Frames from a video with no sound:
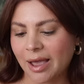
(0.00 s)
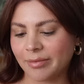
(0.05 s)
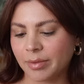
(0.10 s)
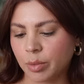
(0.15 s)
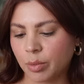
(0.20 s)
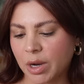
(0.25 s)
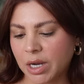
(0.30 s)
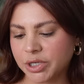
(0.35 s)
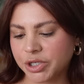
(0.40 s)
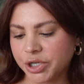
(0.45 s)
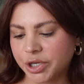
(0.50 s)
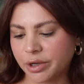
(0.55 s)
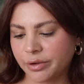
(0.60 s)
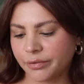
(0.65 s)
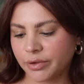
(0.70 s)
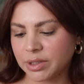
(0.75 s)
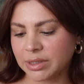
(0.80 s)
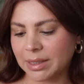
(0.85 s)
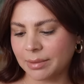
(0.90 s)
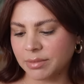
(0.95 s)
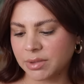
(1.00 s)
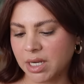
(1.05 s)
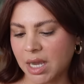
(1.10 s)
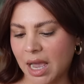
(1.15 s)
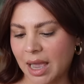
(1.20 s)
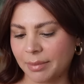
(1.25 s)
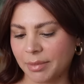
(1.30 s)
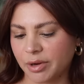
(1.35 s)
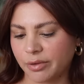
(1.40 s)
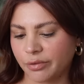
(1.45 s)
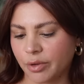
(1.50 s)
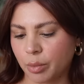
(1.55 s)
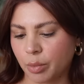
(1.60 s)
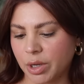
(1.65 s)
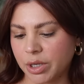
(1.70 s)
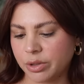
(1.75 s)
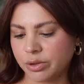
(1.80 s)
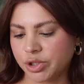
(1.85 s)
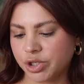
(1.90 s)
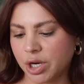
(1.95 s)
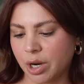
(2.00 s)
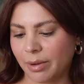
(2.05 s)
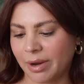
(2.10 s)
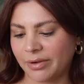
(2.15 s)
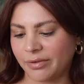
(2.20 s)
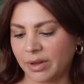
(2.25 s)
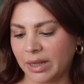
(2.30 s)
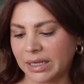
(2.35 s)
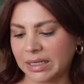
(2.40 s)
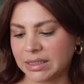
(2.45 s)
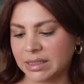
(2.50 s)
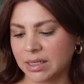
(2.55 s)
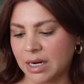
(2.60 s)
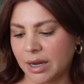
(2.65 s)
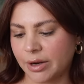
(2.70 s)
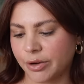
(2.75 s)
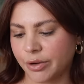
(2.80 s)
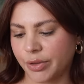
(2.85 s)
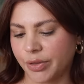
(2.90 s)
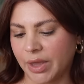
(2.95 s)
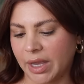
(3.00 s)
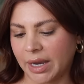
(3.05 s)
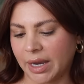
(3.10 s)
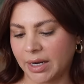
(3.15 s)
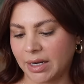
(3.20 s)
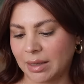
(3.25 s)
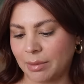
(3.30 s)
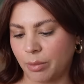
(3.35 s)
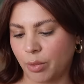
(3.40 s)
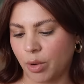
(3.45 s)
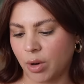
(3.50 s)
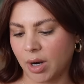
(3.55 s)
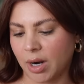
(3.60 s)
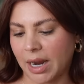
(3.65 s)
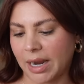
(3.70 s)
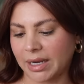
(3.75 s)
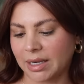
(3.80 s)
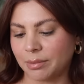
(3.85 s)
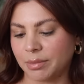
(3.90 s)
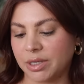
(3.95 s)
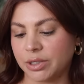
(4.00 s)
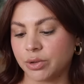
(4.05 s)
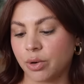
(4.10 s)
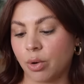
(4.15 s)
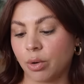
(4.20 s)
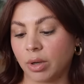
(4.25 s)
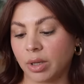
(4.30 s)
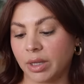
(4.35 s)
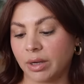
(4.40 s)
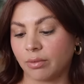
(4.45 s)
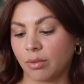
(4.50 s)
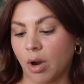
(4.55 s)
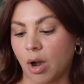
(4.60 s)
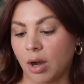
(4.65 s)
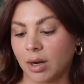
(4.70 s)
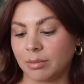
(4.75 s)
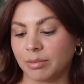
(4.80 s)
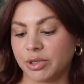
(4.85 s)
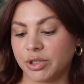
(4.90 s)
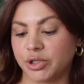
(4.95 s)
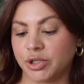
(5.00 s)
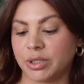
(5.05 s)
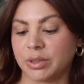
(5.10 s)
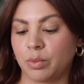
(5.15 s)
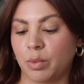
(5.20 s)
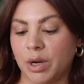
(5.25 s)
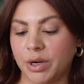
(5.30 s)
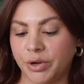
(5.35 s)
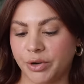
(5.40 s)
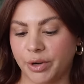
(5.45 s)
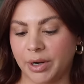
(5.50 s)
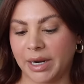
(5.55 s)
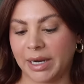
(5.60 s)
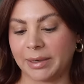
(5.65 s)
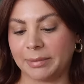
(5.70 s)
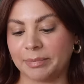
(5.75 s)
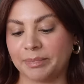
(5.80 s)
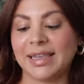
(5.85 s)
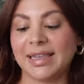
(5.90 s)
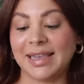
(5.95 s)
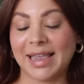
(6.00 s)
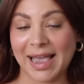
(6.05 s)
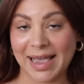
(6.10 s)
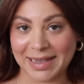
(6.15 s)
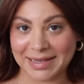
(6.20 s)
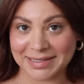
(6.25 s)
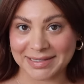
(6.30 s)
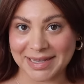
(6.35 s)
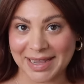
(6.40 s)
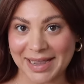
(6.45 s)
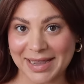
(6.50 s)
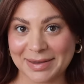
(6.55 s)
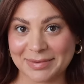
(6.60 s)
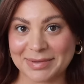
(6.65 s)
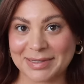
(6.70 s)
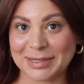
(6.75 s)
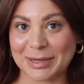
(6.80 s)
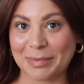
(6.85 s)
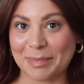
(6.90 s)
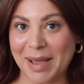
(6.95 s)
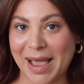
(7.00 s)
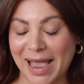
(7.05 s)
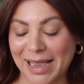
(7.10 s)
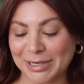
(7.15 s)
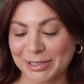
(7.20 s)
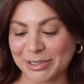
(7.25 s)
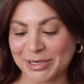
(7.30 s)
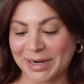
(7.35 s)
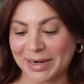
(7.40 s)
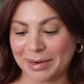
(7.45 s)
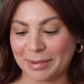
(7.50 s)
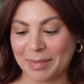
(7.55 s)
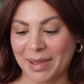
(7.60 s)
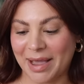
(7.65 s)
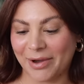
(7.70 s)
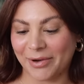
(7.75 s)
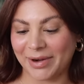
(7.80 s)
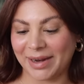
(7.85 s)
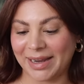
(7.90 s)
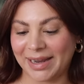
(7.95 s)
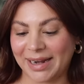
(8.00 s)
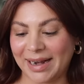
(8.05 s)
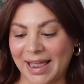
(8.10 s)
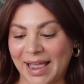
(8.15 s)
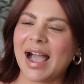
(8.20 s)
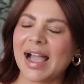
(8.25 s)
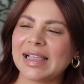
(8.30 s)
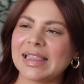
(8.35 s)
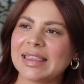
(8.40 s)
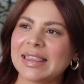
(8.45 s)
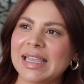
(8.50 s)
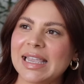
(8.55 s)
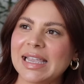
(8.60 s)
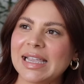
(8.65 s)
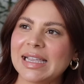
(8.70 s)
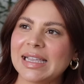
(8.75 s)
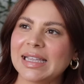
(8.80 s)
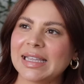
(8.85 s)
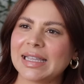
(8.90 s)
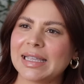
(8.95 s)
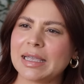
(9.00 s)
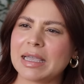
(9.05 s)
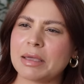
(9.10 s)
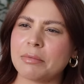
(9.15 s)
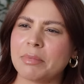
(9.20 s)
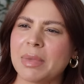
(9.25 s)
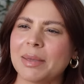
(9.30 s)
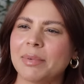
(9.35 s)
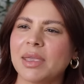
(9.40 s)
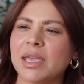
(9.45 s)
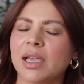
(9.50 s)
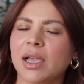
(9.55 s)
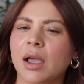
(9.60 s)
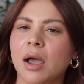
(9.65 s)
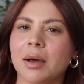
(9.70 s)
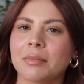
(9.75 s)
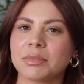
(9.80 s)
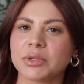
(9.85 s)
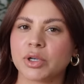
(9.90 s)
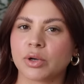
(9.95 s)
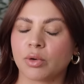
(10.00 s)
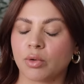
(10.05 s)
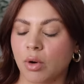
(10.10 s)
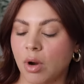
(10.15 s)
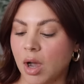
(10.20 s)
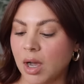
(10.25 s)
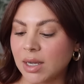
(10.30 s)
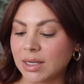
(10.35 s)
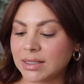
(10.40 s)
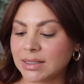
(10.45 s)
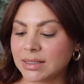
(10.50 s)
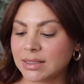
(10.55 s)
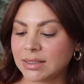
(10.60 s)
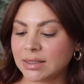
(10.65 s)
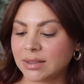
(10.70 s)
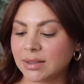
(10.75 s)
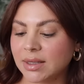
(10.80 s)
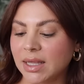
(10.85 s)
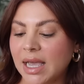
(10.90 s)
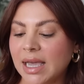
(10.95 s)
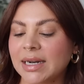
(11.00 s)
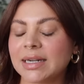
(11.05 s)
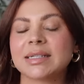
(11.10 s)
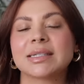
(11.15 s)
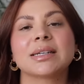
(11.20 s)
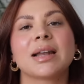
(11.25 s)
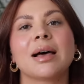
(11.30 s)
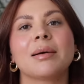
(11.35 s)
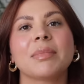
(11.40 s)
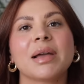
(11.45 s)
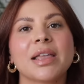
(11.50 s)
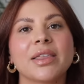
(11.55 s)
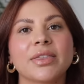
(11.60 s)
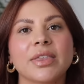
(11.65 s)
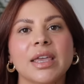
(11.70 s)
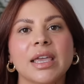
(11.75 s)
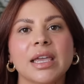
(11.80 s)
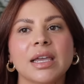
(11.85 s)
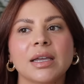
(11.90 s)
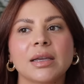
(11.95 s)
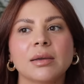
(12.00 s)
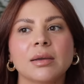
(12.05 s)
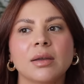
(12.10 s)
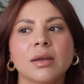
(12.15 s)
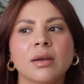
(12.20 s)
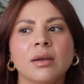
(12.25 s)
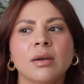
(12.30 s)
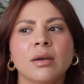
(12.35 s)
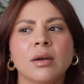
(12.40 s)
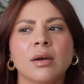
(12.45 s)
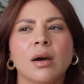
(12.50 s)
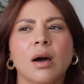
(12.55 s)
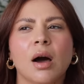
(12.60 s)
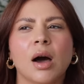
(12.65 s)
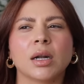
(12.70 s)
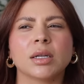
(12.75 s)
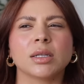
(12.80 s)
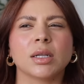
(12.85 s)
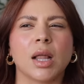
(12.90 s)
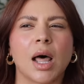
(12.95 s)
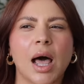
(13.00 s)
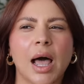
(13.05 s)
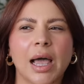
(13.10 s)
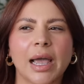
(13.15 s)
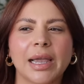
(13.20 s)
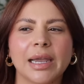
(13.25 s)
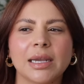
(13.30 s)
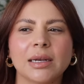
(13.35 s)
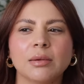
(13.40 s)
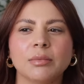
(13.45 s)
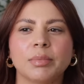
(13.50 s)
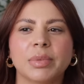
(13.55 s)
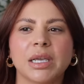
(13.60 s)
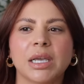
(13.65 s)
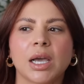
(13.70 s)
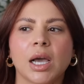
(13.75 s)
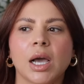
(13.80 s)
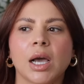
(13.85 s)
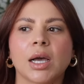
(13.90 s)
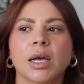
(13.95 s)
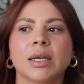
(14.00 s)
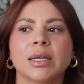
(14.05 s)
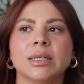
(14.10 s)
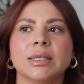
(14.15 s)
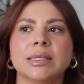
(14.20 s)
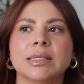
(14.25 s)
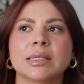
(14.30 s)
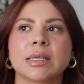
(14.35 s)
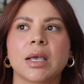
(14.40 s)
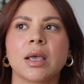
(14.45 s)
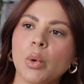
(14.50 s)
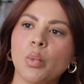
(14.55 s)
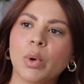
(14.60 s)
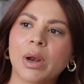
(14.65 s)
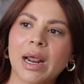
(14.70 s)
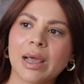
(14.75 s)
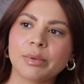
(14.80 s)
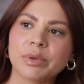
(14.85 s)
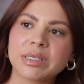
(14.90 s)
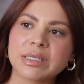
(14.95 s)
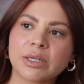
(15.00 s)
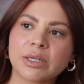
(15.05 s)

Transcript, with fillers: I've been watching you for some time, and from what you show, I feel like it's not your thing anymore. I can be totally wrong, but just wondering. Yes, I am still passionate about it. I think maybe it comes across that it's not my thing online because when I was